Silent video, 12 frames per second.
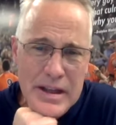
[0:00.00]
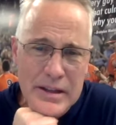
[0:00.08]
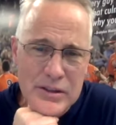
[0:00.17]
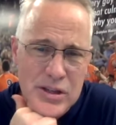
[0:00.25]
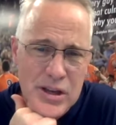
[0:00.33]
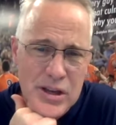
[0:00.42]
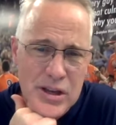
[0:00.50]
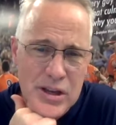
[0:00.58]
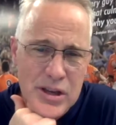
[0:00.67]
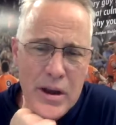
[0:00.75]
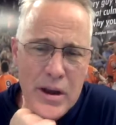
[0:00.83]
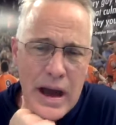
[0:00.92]
and
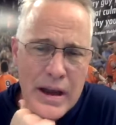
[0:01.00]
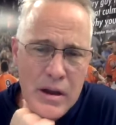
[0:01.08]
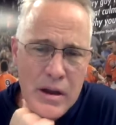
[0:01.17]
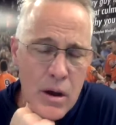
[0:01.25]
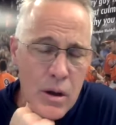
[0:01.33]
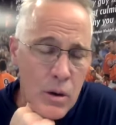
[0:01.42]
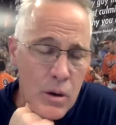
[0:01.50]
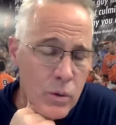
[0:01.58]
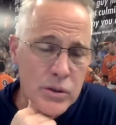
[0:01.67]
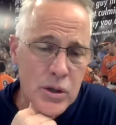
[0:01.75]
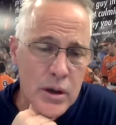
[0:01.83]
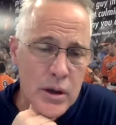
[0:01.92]
someone I
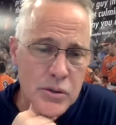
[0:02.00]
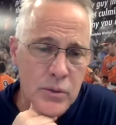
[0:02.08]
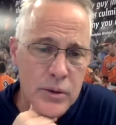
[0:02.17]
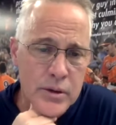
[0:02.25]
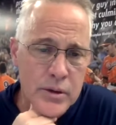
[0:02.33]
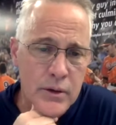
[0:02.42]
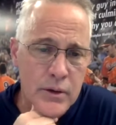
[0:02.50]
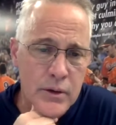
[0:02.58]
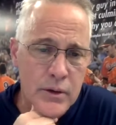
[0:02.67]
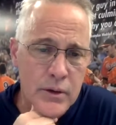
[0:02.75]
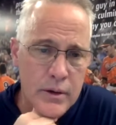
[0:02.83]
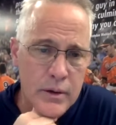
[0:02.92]
know who is also a
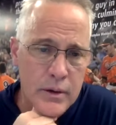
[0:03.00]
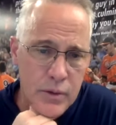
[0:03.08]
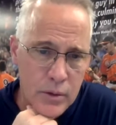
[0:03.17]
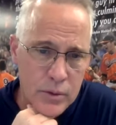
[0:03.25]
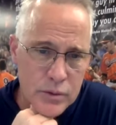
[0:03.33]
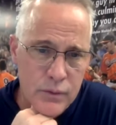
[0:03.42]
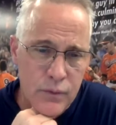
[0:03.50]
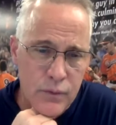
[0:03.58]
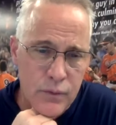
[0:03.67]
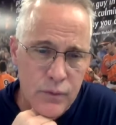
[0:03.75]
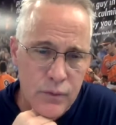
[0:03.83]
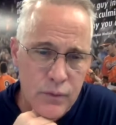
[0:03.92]
dear friend of yours,
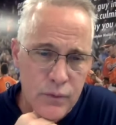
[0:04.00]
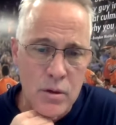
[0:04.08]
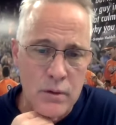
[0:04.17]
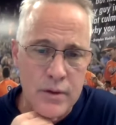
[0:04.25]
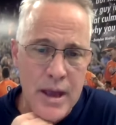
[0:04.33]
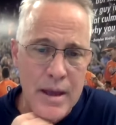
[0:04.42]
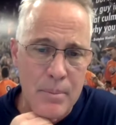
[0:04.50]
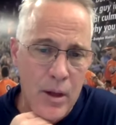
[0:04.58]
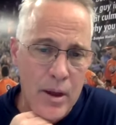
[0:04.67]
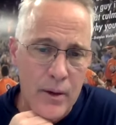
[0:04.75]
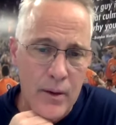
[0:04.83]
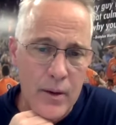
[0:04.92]
former UVA
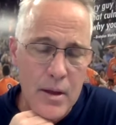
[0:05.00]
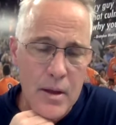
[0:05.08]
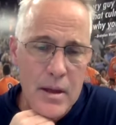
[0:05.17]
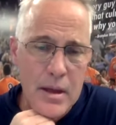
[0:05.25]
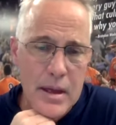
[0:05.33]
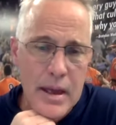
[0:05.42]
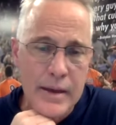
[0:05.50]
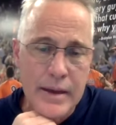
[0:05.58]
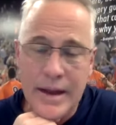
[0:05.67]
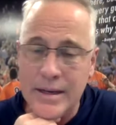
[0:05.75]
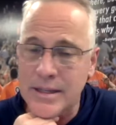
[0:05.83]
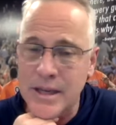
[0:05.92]
player
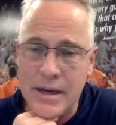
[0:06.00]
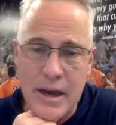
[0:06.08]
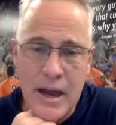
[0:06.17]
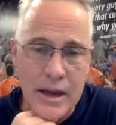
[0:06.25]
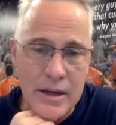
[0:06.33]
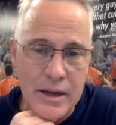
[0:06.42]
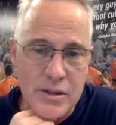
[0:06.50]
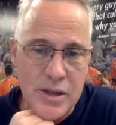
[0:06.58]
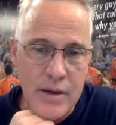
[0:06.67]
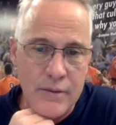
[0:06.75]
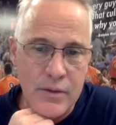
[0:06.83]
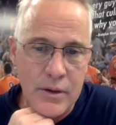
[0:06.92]
and
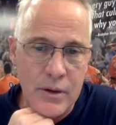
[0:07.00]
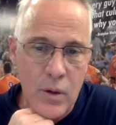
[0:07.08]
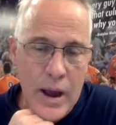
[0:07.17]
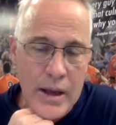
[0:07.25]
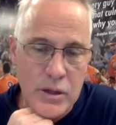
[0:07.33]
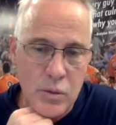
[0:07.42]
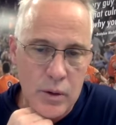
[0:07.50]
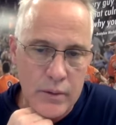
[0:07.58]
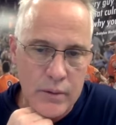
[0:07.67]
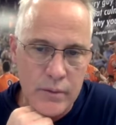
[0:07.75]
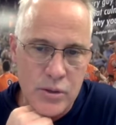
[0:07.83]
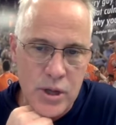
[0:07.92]
1997
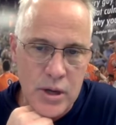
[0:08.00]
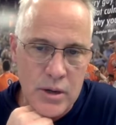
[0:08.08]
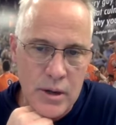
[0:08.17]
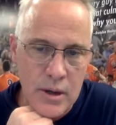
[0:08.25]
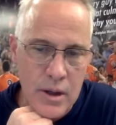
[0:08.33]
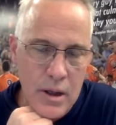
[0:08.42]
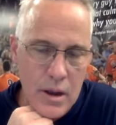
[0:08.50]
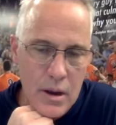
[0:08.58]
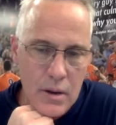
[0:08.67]
graduate of Virginia,